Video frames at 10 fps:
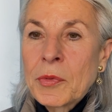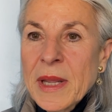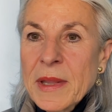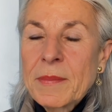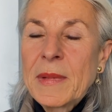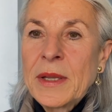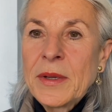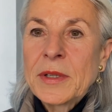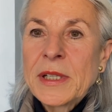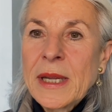rhythm in
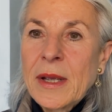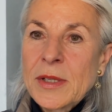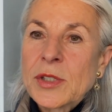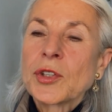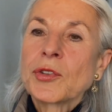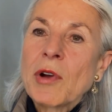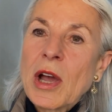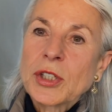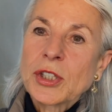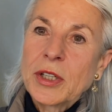your day, a
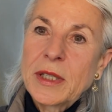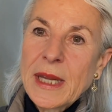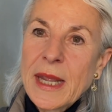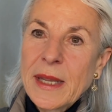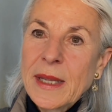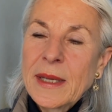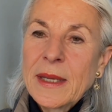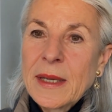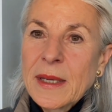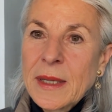structured day.
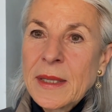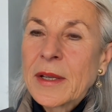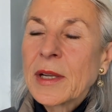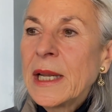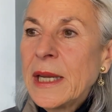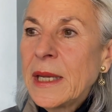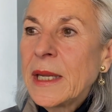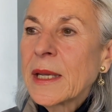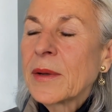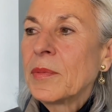In the
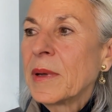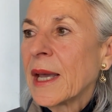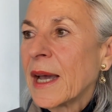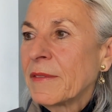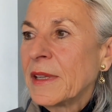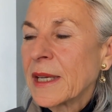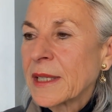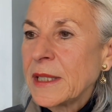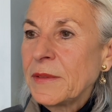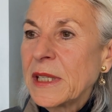clinic, we have the
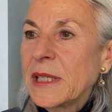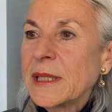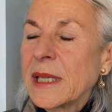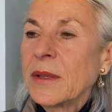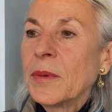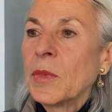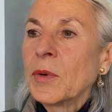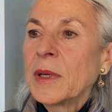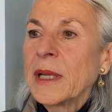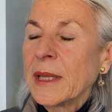activities in the
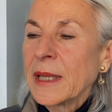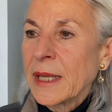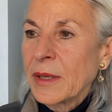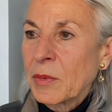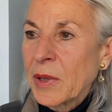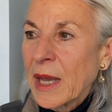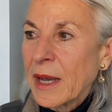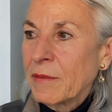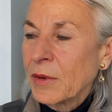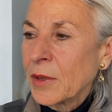morning, then we
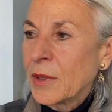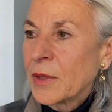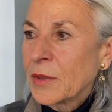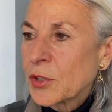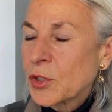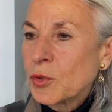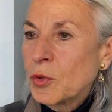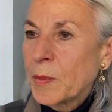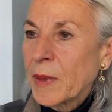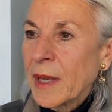have the
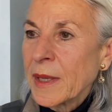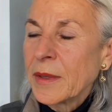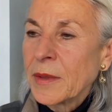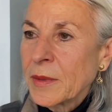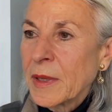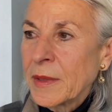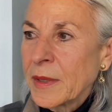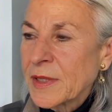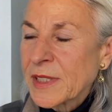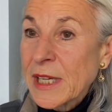soup and
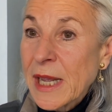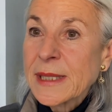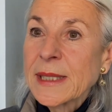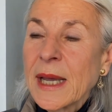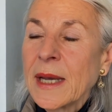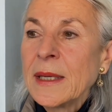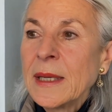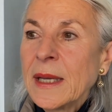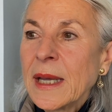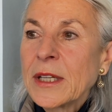the siesta
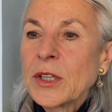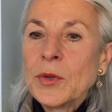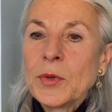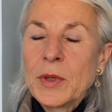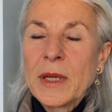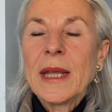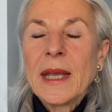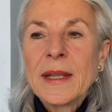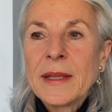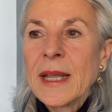at noon,
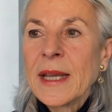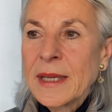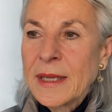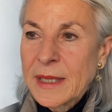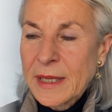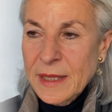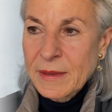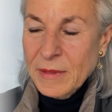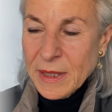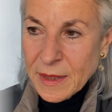and then in the
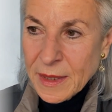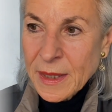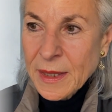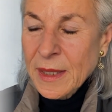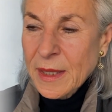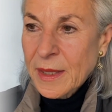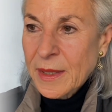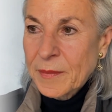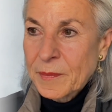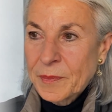evening,
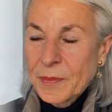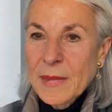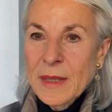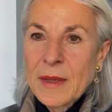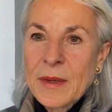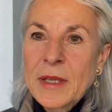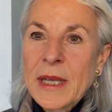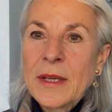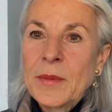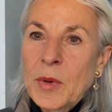
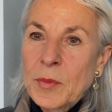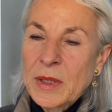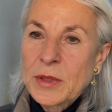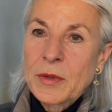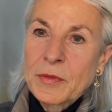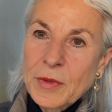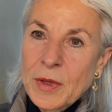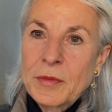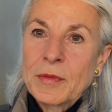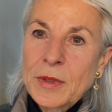again, a moment
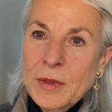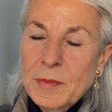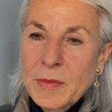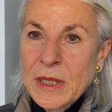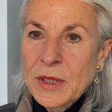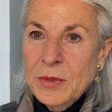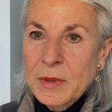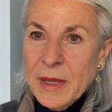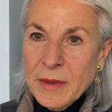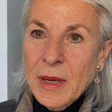of being
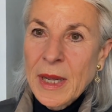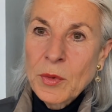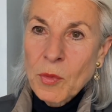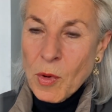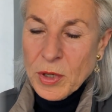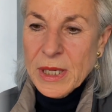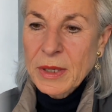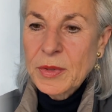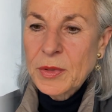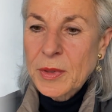together and walks
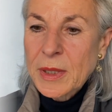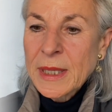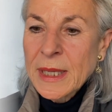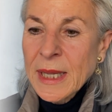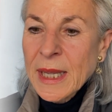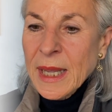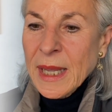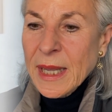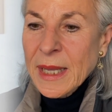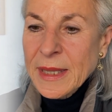outdoor.
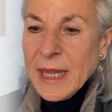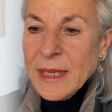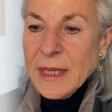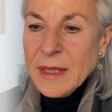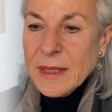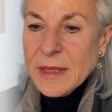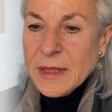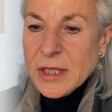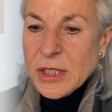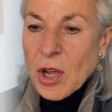And then
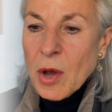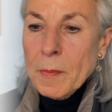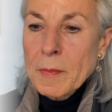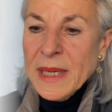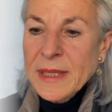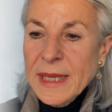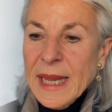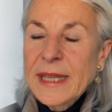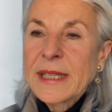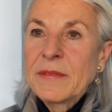stop mental
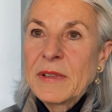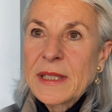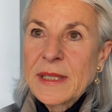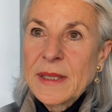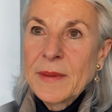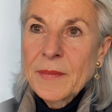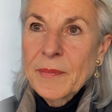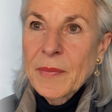activity.